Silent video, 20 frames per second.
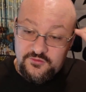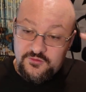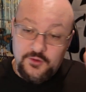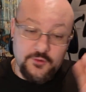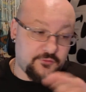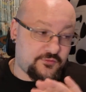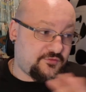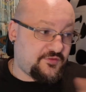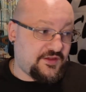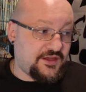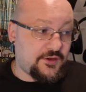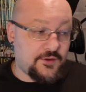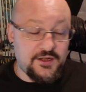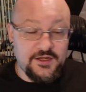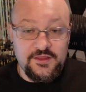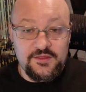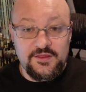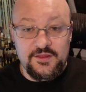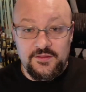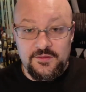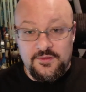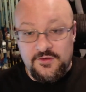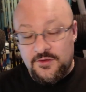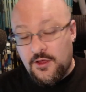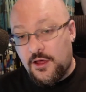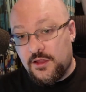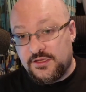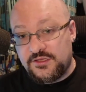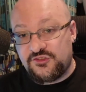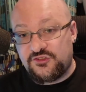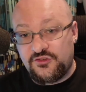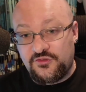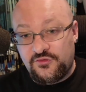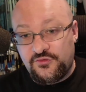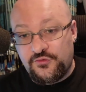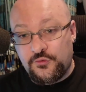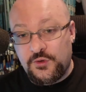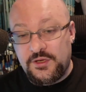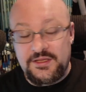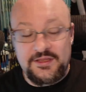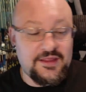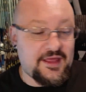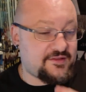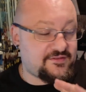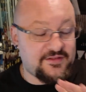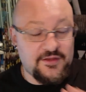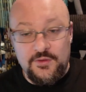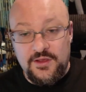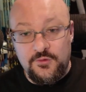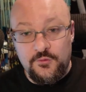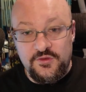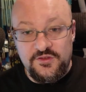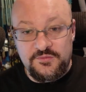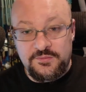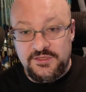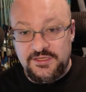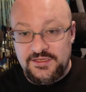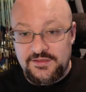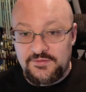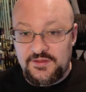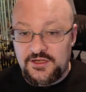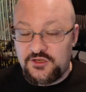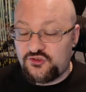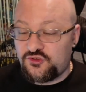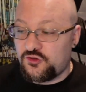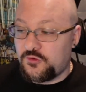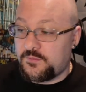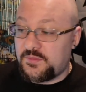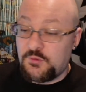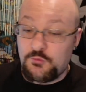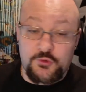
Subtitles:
no fee or anything. The knowledge is free. That's how I always believe that it should be.